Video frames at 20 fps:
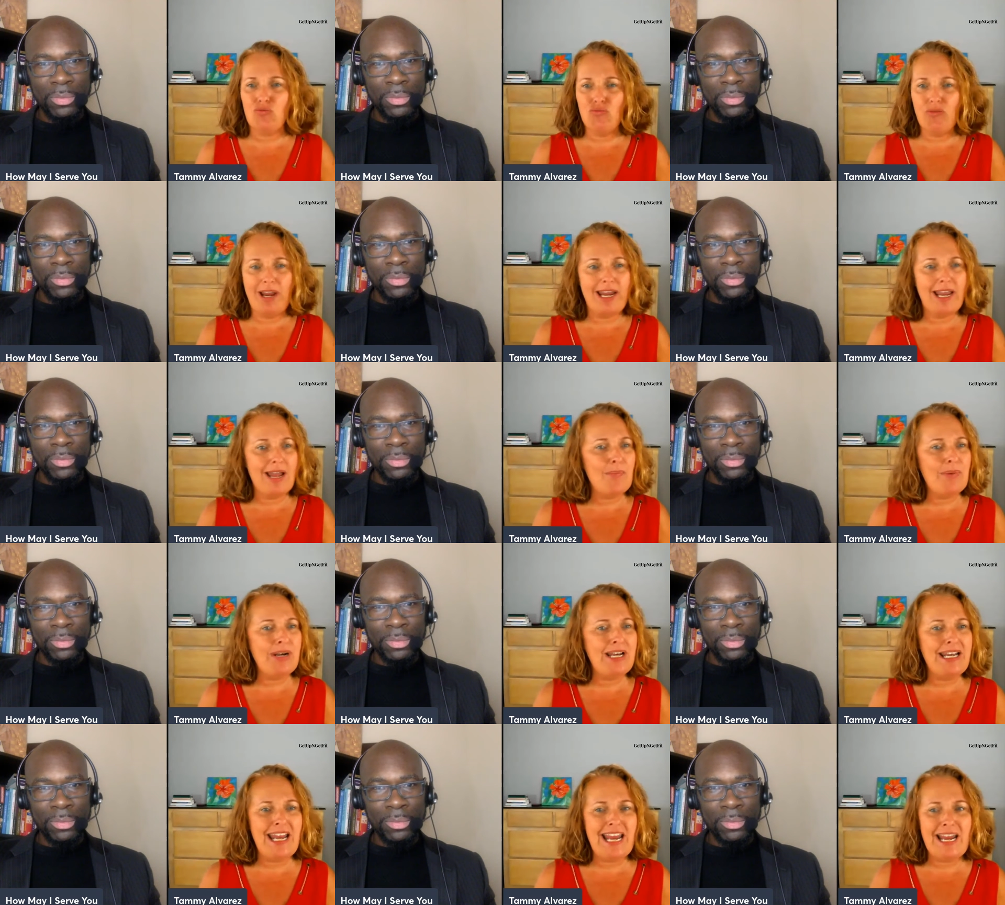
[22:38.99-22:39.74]
Speaker 1: So right
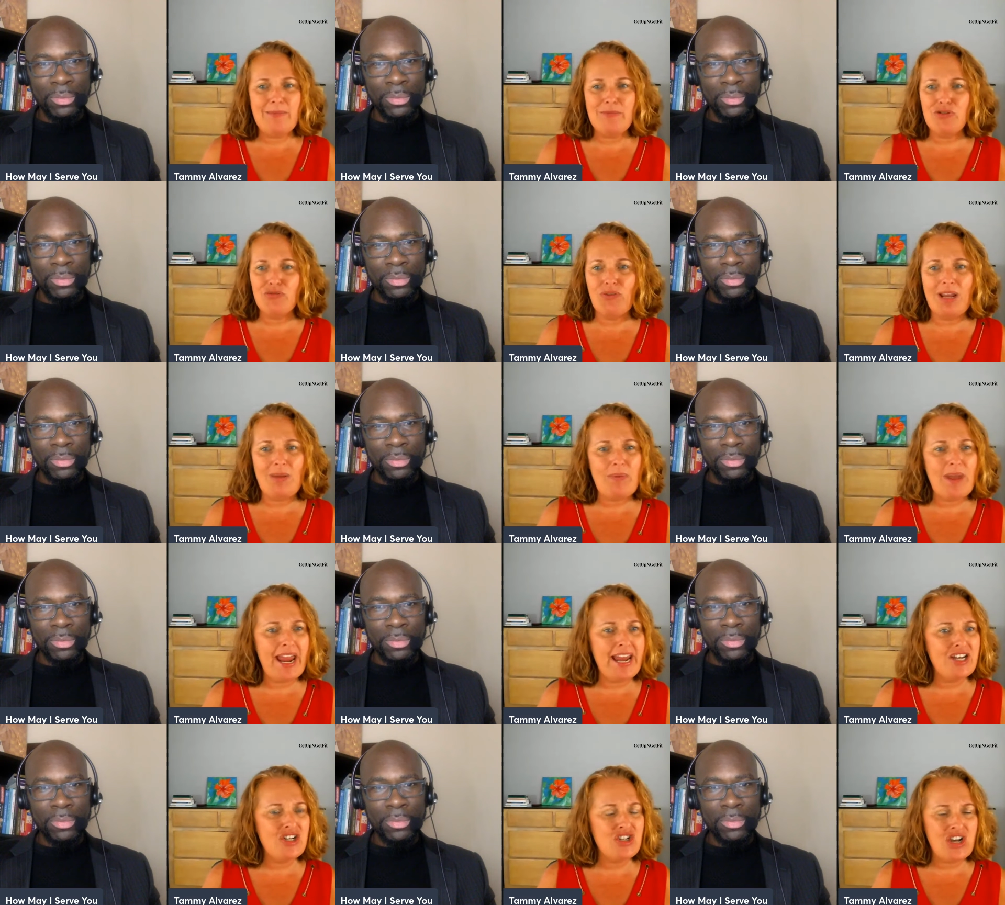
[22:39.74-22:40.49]
company names,
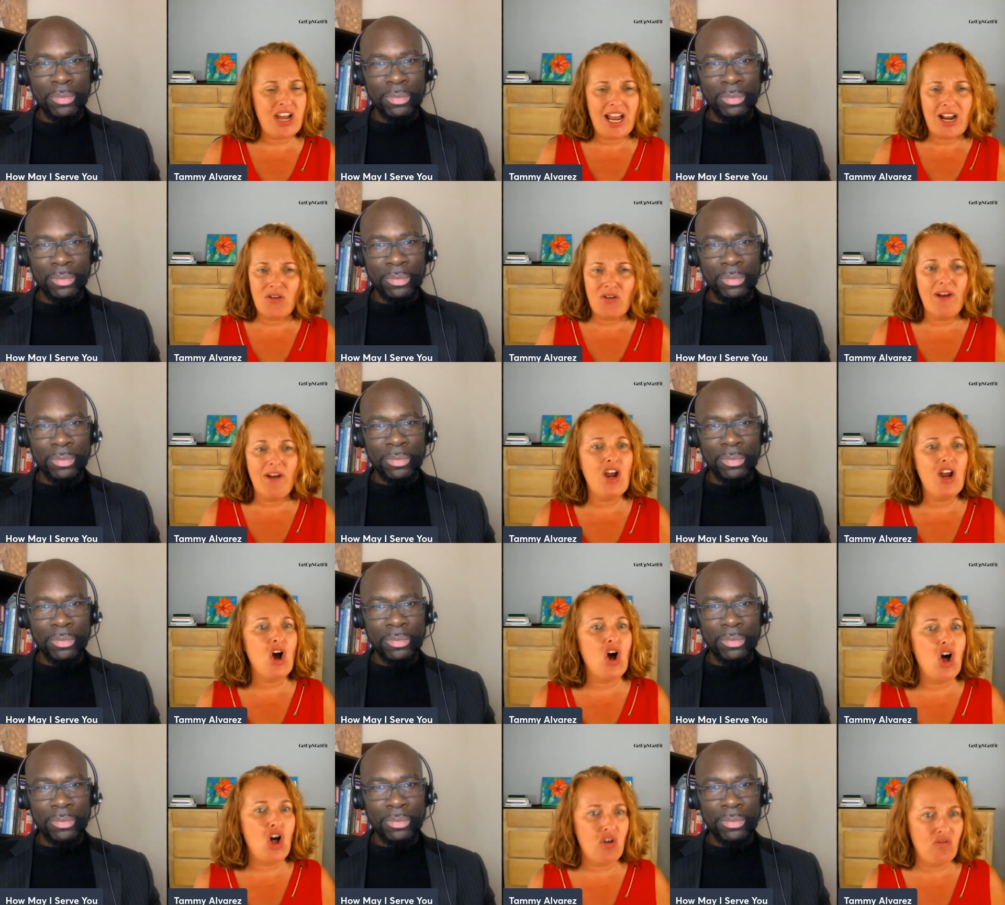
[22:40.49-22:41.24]
right paycheck,
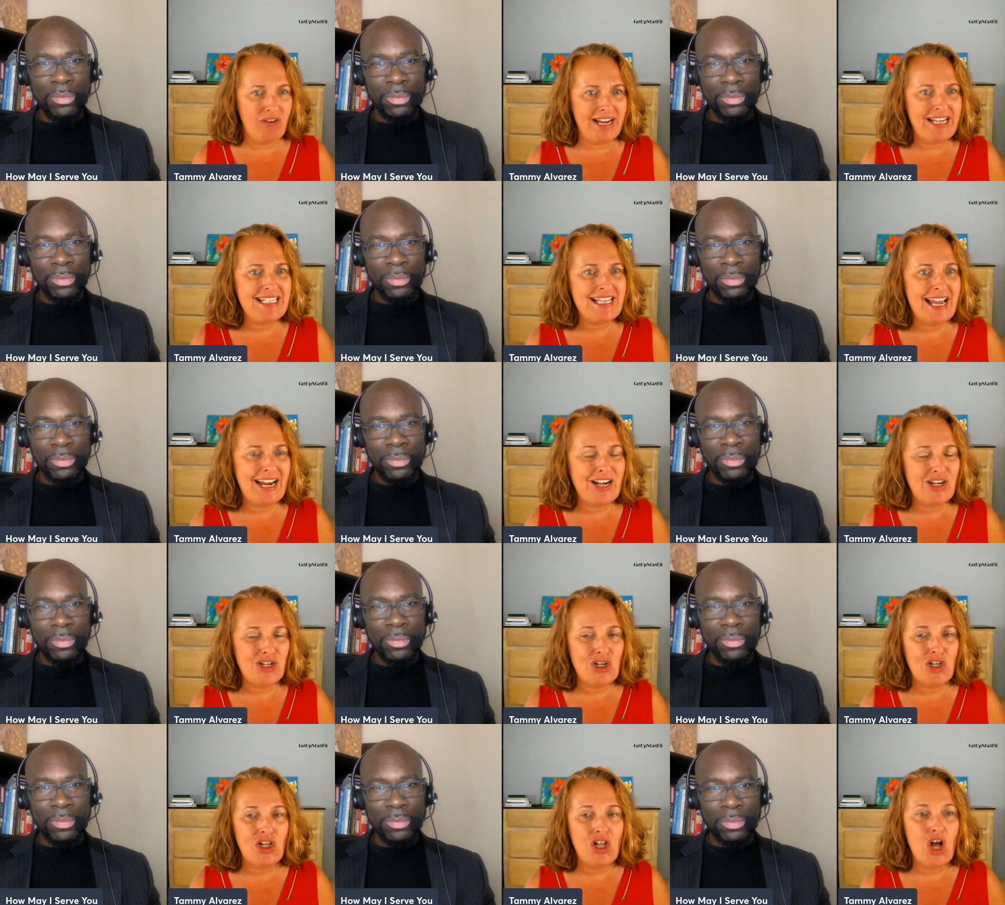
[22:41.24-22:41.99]
right all right
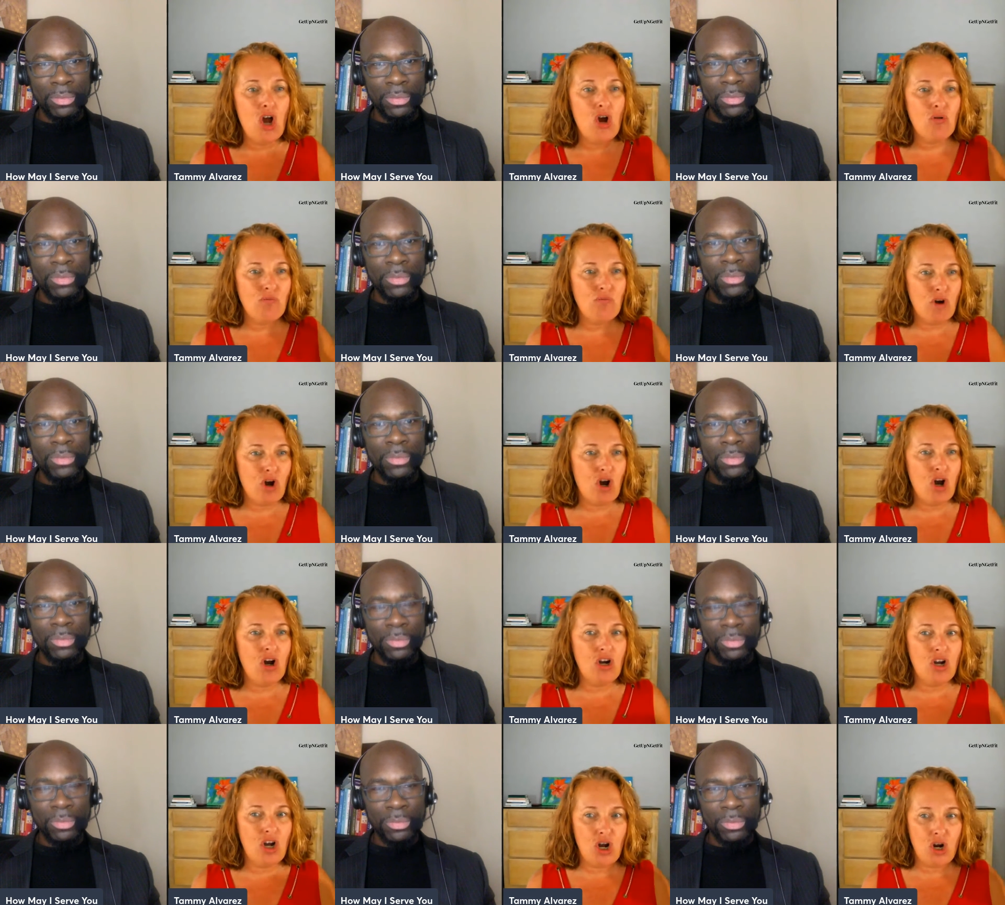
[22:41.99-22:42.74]
title,
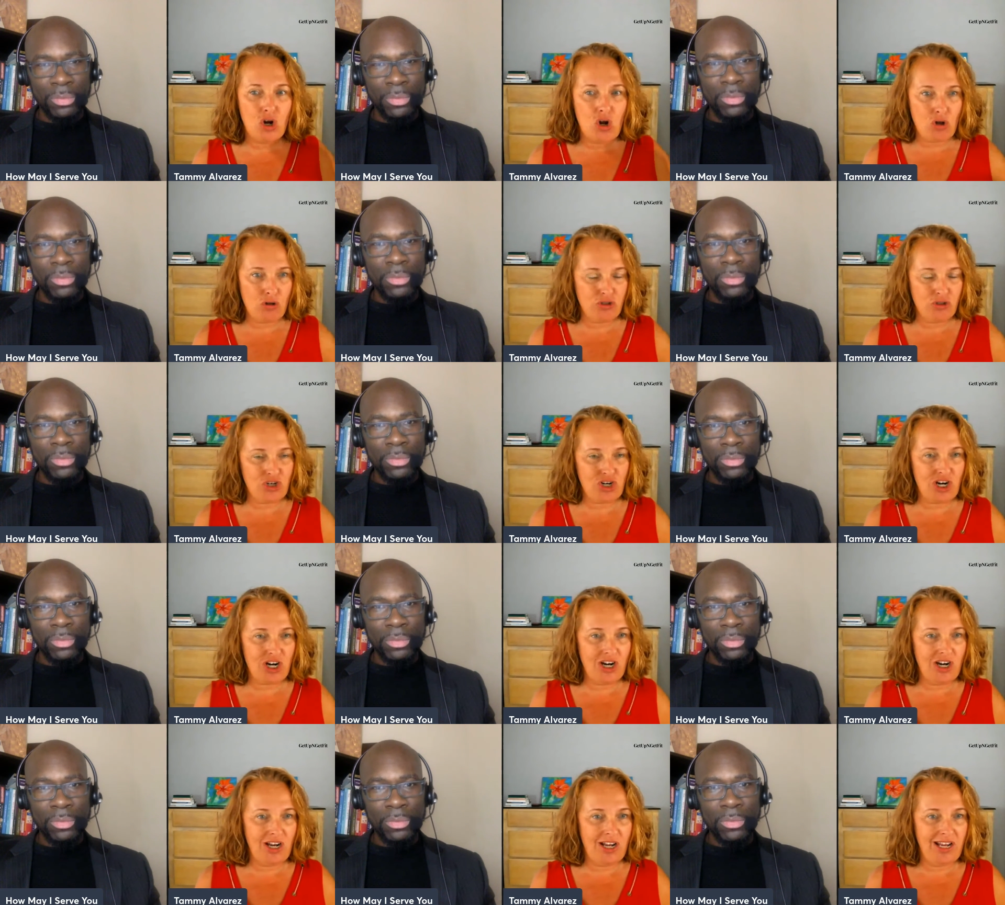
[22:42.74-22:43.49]
wrong
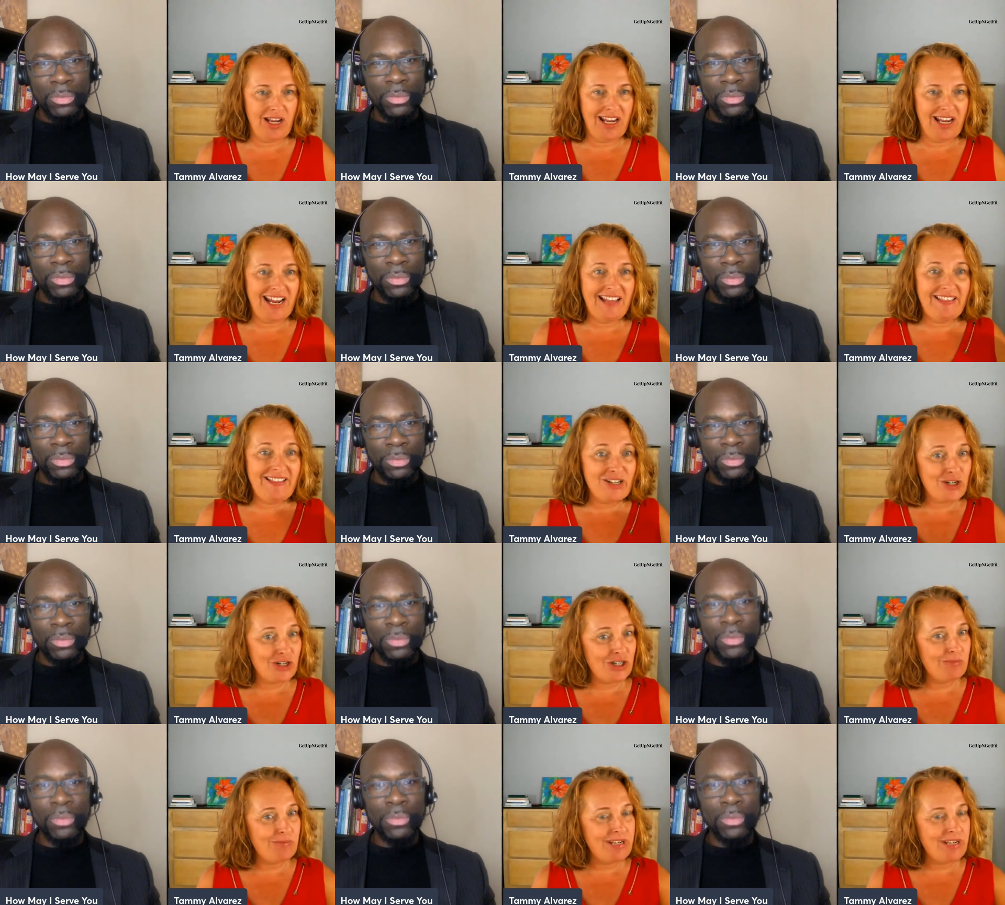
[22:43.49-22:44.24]
culture, mm.
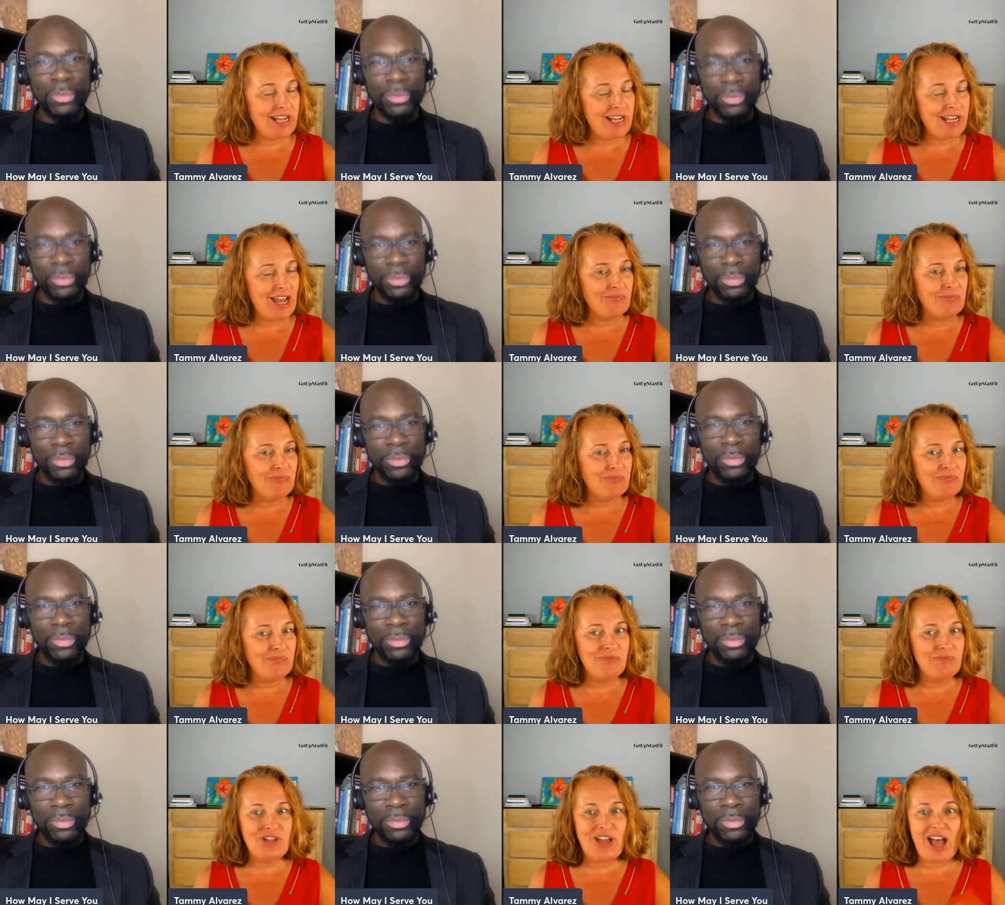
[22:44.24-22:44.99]
and they turned. Them mm.
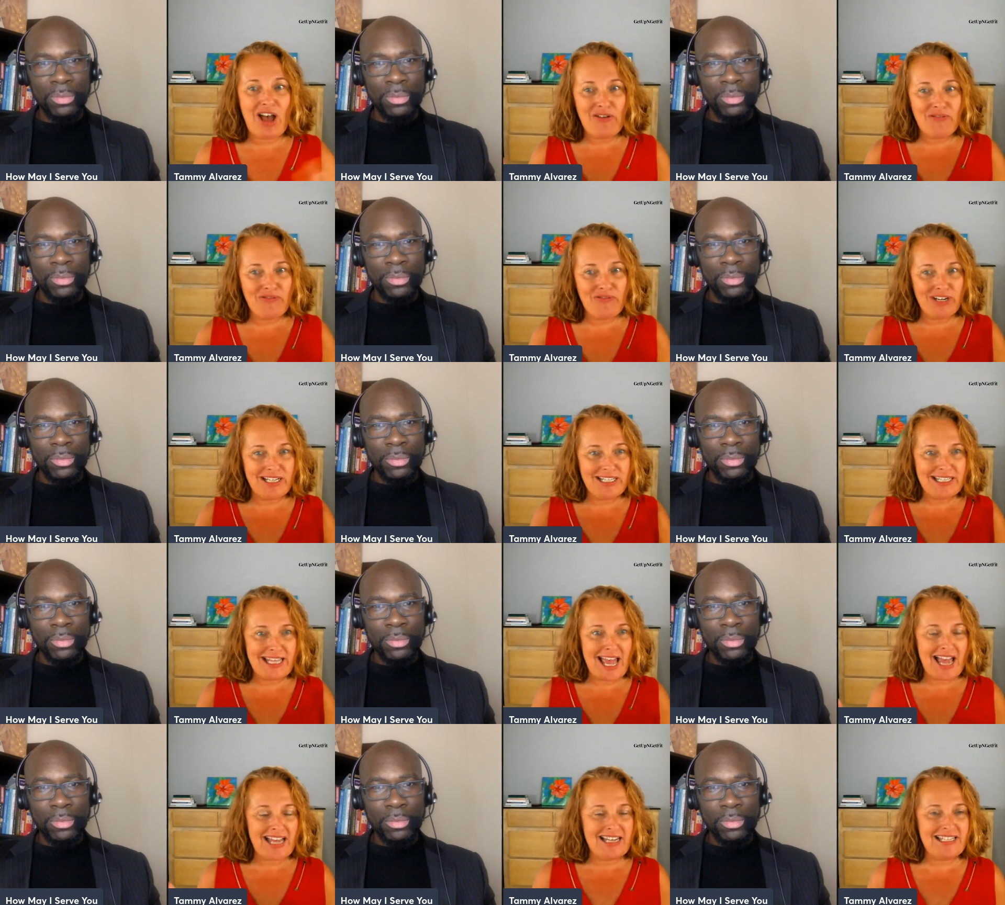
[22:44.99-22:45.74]
so how
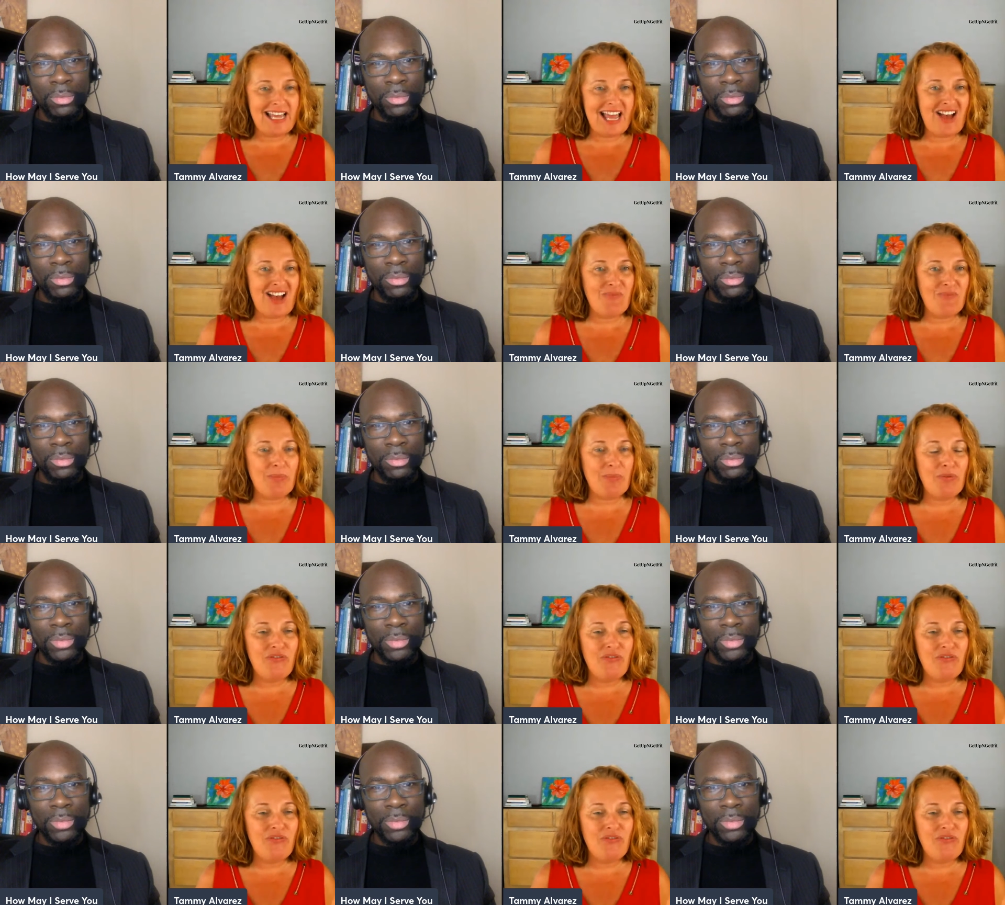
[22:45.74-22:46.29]
fun is that to have